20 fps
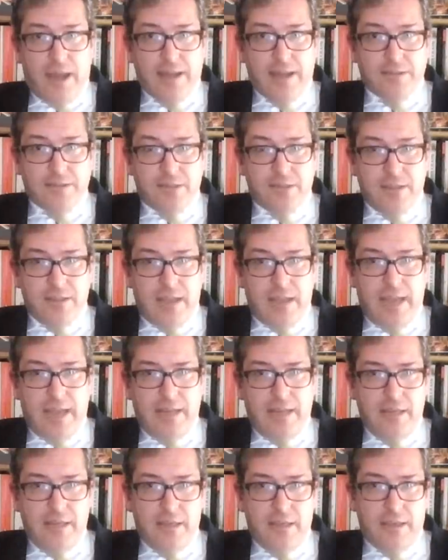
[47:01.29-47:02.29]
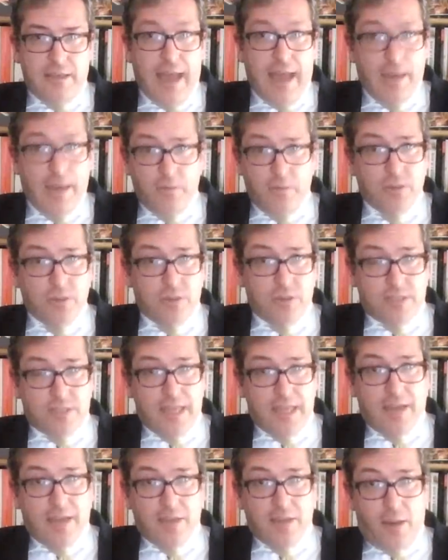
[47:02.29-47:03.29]
and any and we should
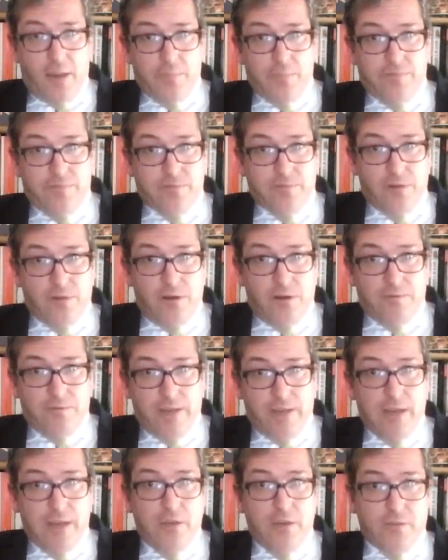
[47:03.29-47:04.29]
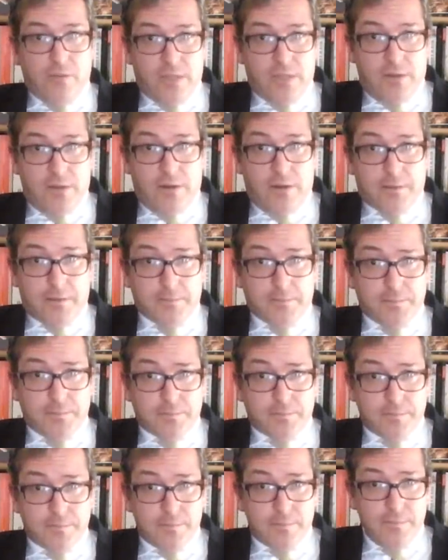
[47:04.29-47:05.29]
stand up for our values in our
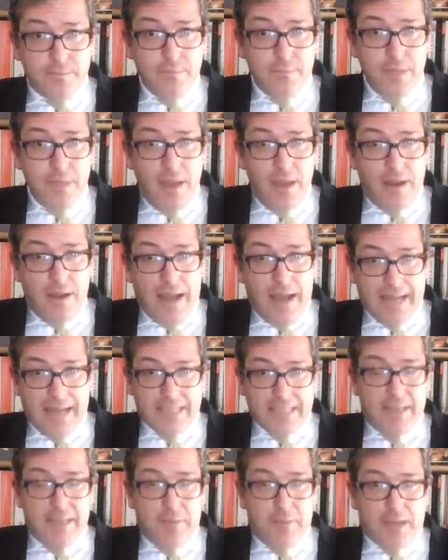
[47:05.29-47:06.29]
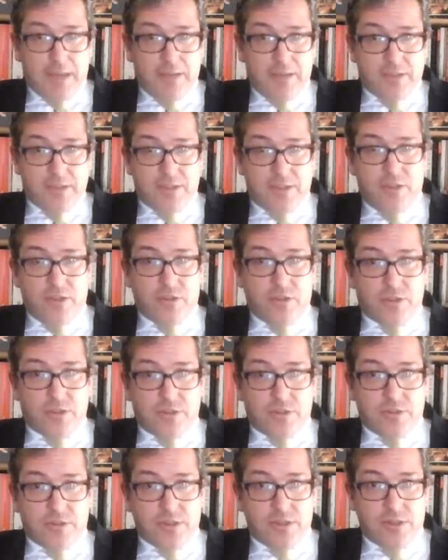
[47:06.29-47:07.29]
uh, academic
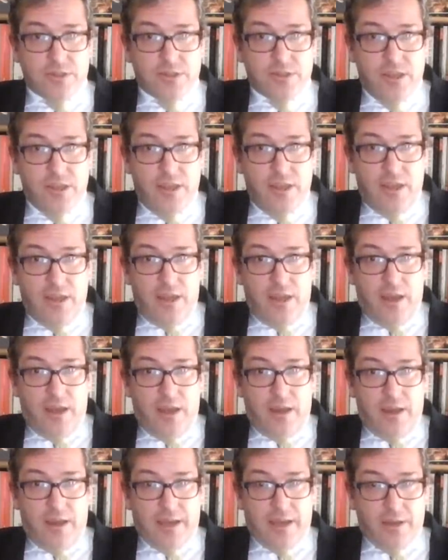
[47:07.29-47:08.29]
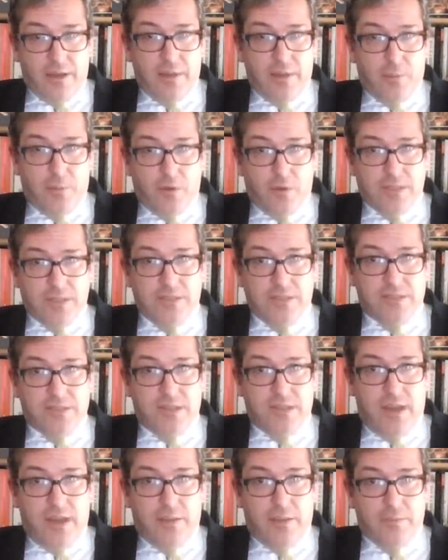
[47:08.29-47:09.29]
institutions and and other
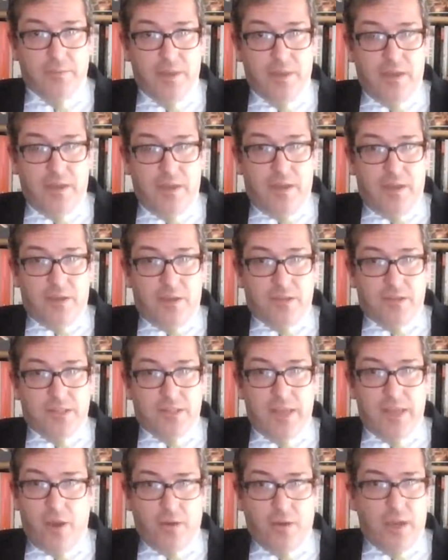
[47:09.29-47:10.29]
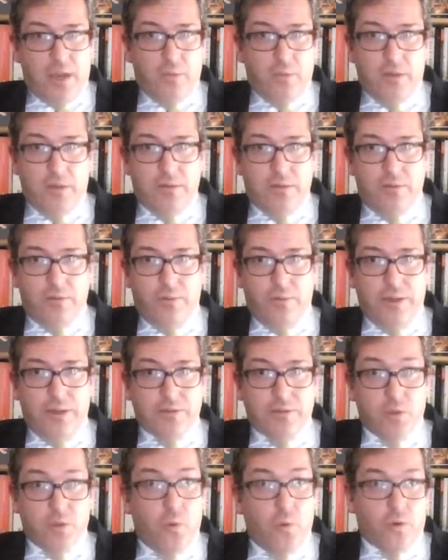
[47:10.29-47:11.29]
bodies um, to say, okay, we'll
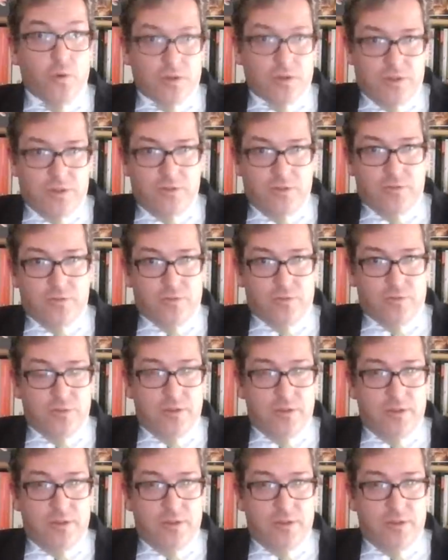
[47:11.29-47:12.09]
we'll talk to